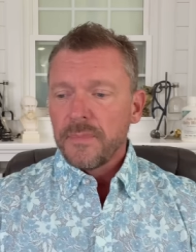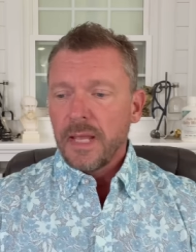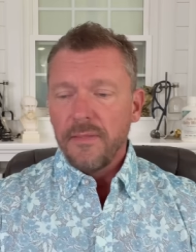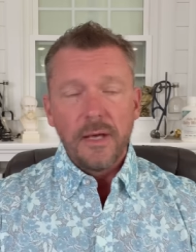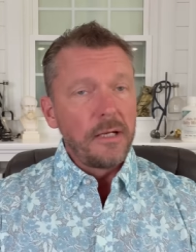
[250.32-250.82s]

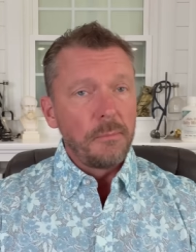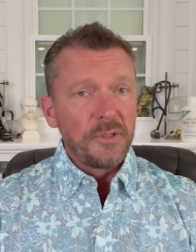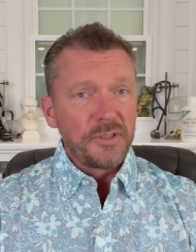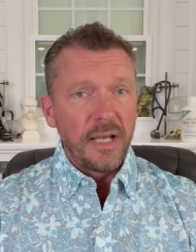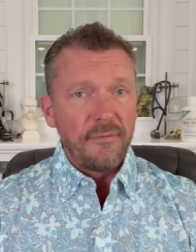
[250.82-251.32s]
And then number
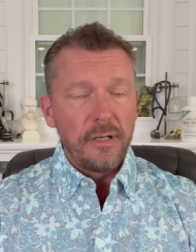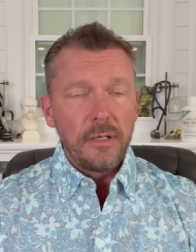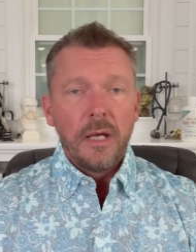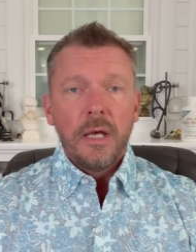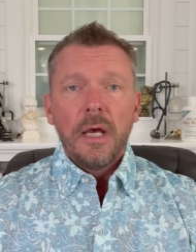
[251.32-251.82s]

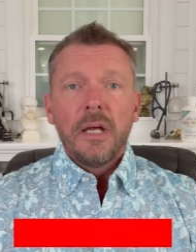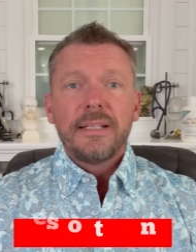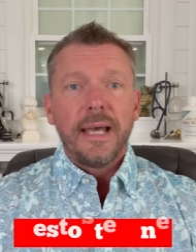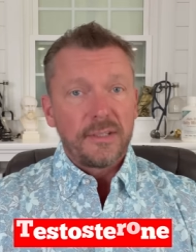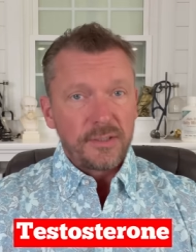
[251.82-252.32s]
seven
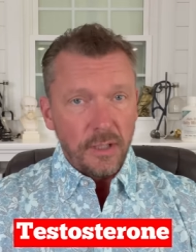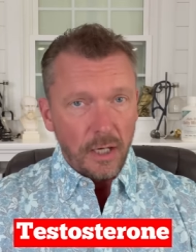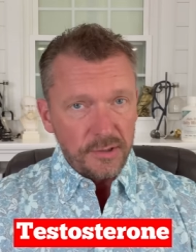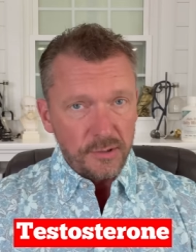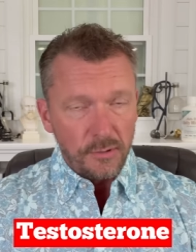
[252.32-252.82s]

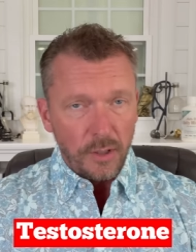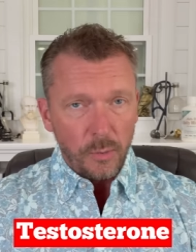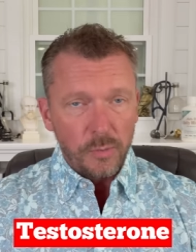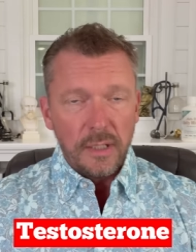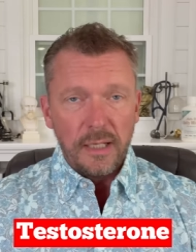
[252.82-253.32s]
testosterone.